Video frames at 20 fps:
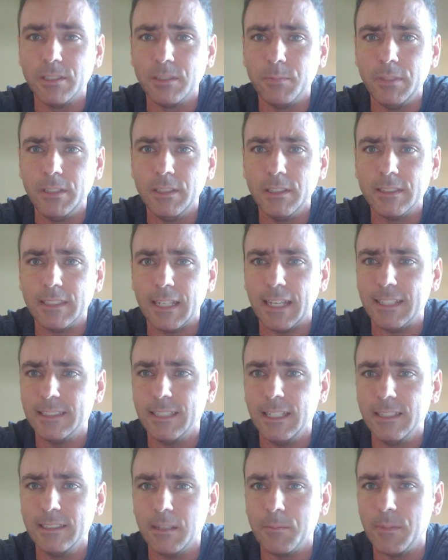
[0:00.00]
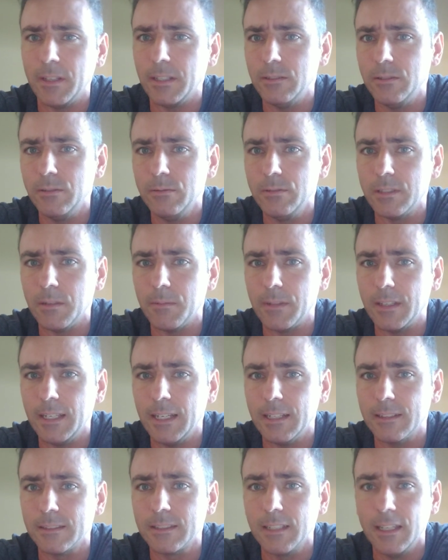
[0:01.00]
Just because I say something and do
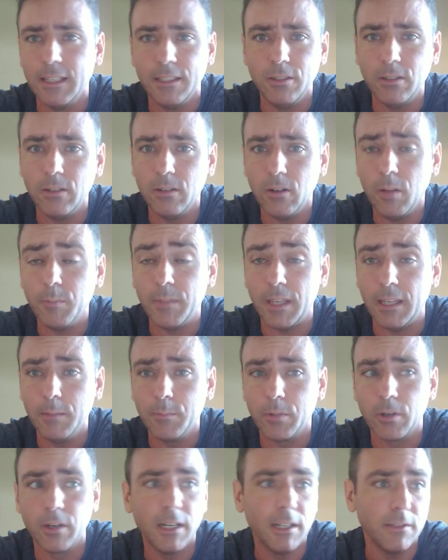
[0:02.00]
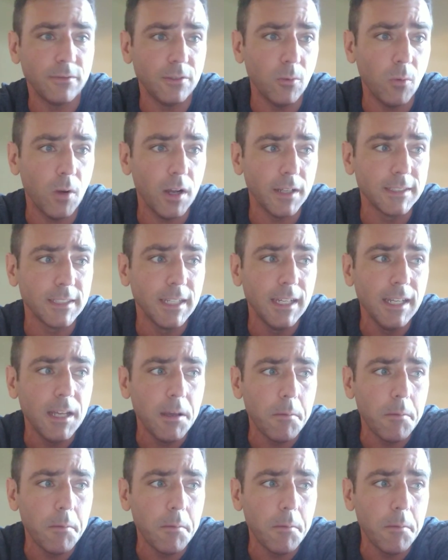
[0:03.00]
something else, you can call me a hypocrite if you want,